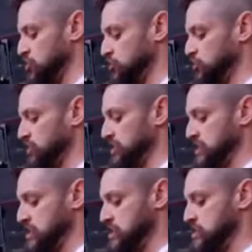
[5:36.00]
3,
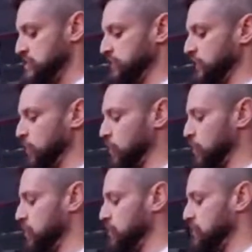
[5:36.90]
4,
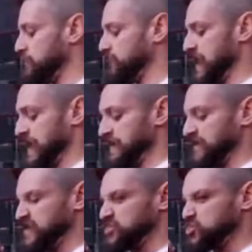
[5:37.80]
5.
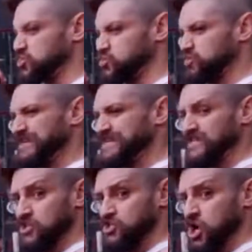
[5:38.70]
Squeeze at
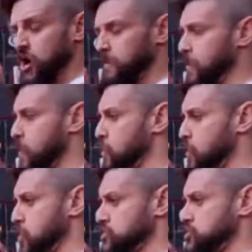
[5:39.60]
the top.
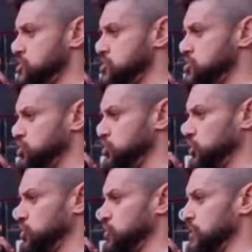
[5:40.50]
1,
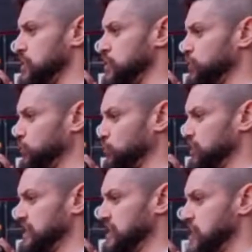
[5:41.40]
2,
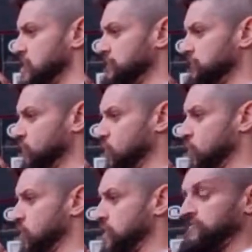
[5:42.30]
3,
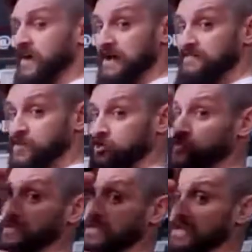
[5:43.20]
4, 5. Not
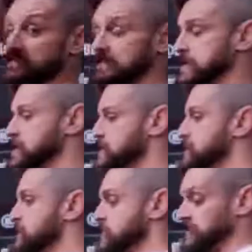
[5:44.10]
doing this.
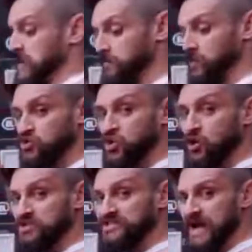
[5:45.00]
Keeping those
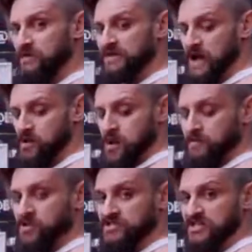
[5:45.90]
shoulders down now,
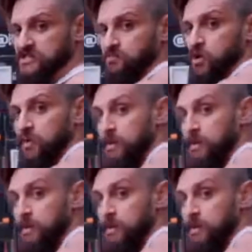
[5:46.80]
because this is the point where